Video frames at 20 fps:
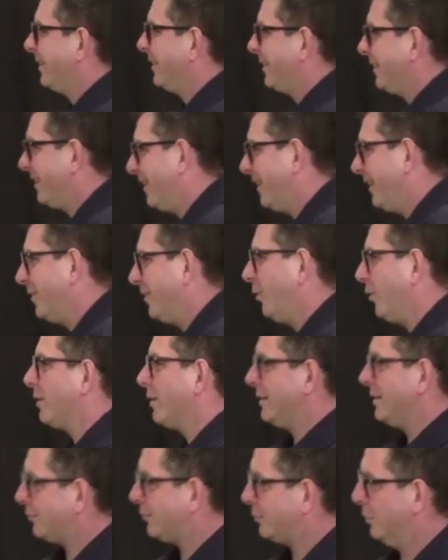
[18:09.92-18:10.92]
Not in
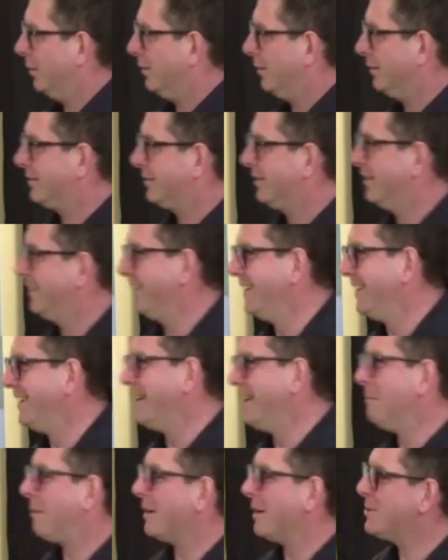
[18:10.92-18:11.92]
this world.
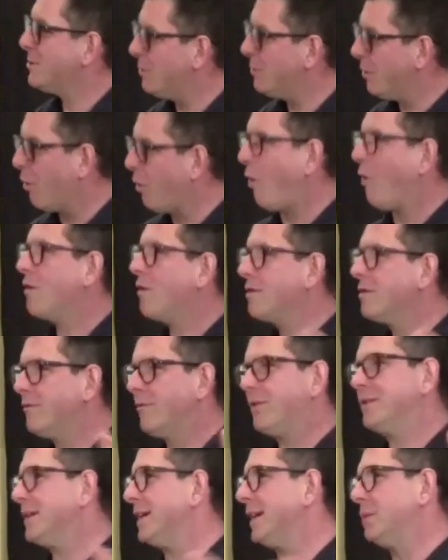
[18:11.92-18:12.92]
But I do long for the
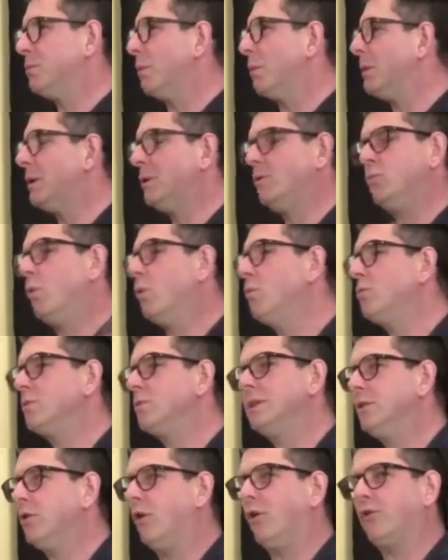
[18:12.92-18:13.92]
day when we won't need
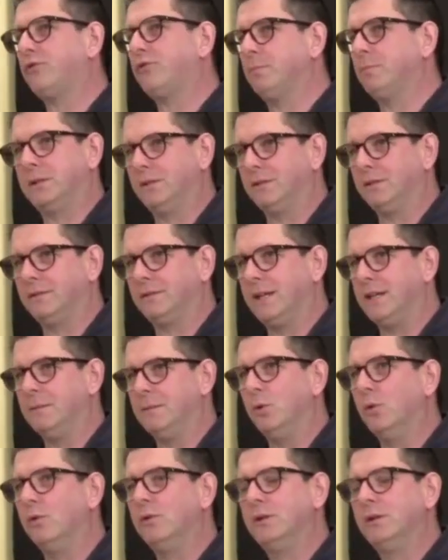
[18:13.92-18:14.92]
hospitals anymore.
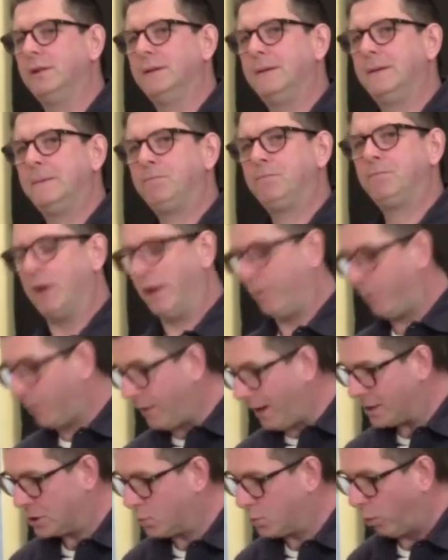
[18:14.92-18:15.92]
And
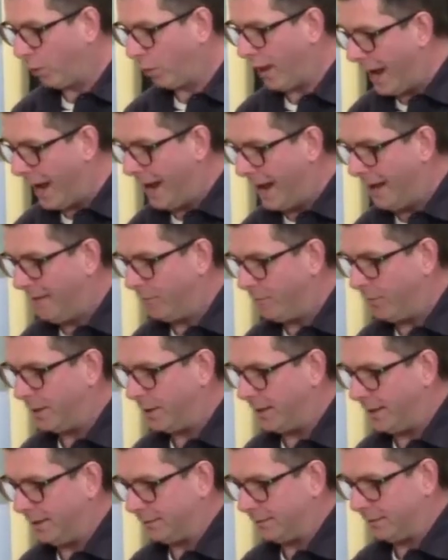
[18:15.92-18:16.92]
that's what heaven
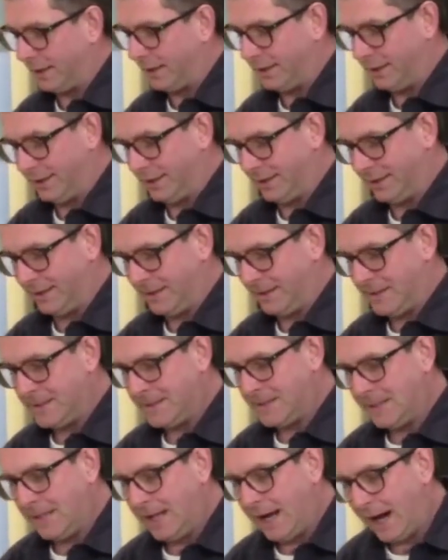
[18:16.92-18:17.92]
is like.
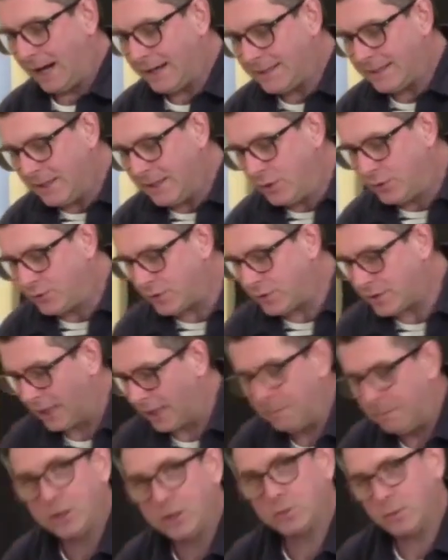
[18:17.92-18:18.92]
And it's interesting
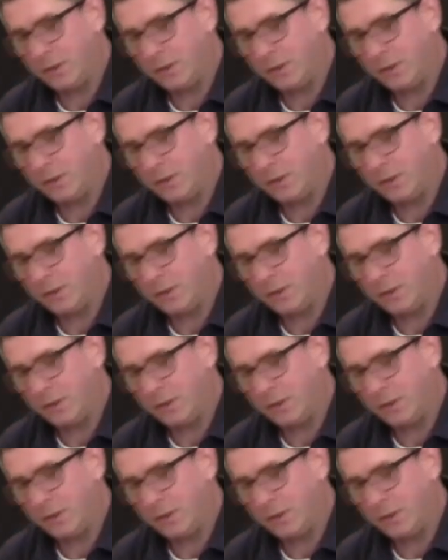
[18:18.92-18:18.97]
because when it